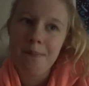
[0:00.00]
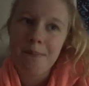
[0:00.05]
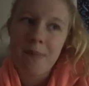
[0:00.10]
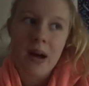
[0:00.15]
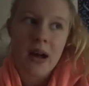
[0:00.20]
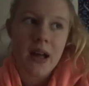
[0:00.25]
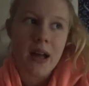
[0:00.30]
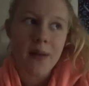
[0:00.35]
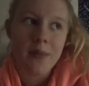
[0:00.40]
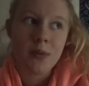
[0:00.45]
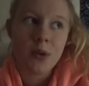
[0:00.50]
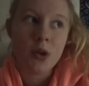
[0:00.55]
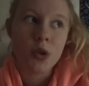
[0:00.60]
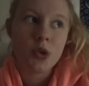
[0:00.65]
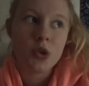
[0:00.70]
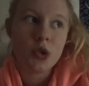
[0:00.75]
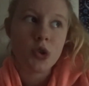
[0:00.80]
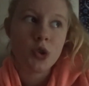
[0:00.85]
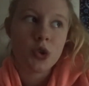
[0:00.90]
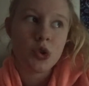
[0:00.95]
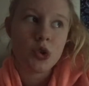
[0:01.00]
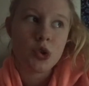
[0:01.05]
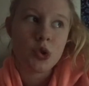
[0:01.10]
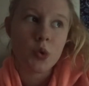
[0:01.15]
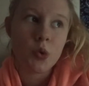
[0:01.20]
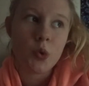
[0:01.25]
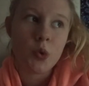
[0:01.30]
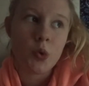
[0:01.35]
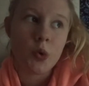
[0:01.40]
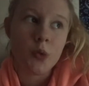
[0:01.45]
but I'm not too
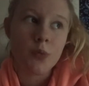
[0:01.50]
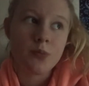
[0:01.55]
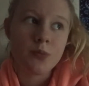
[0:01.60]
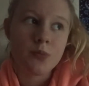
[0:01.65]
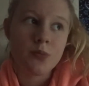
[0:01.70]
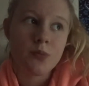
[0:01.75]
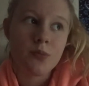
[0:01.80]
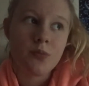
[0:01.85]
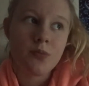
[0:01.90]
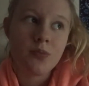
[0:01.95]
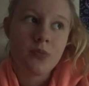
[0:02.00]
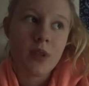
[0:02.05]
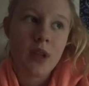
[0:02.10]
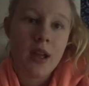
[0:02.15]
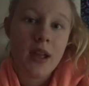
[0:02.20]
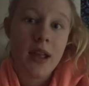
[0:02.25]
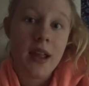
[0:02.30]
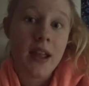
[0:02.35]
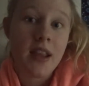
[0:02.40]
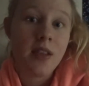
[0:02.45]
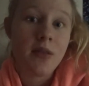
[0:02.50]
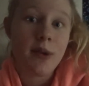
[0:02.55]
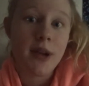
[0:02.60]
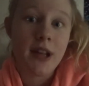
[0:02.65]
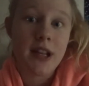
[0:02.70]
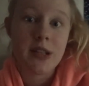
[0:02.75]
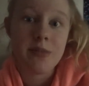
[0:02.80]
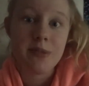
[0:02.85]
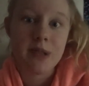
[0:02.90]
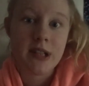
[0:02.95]
sure. Either
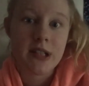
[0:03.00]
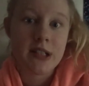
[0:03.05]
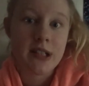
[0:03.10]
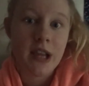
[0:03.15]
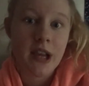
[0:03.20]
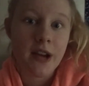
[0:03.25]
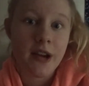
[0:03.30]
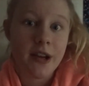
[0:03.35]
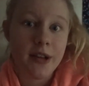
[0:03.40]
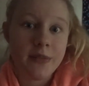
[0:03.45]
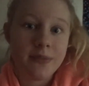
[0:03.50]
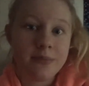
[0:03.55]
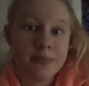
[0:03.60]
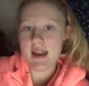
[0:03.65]
way, it's pretty scary.